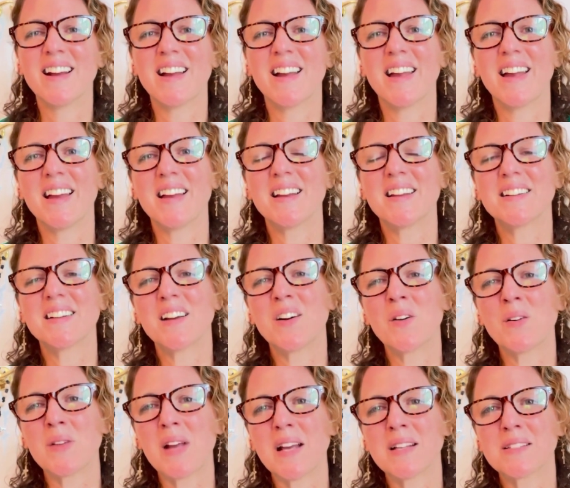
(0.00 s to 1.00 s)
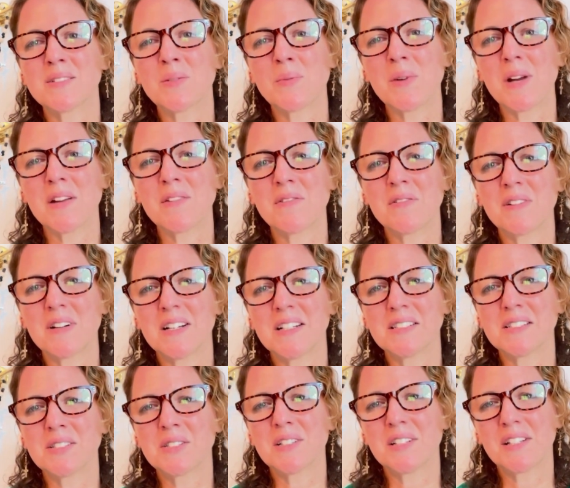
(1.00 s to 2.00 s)
and as a way for
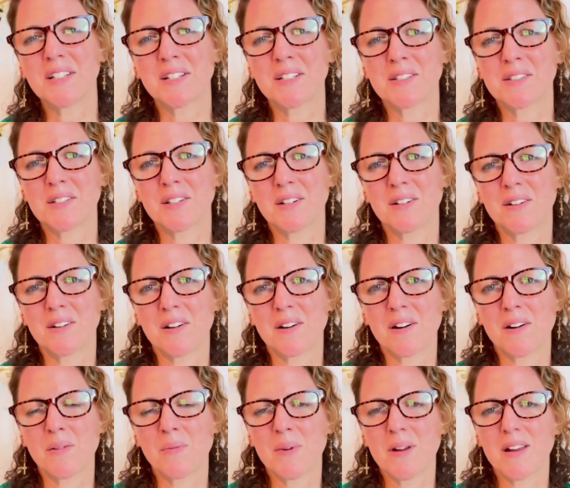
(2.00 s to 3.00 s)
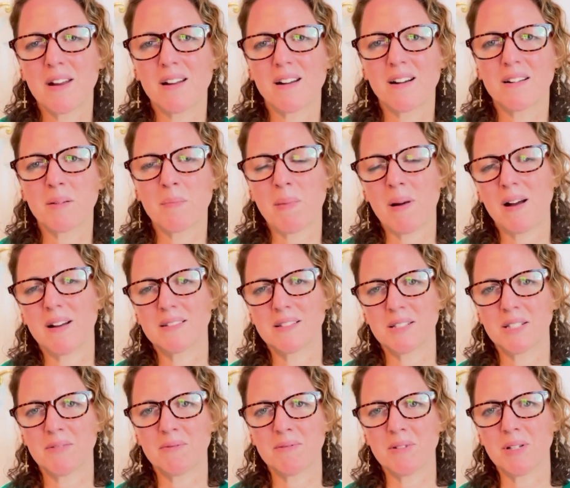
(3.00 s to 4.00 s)
us to kickstart our week on a
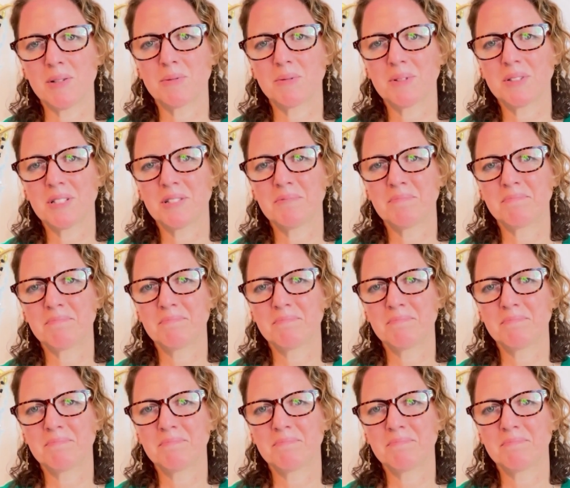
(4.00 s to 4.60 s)
positive note.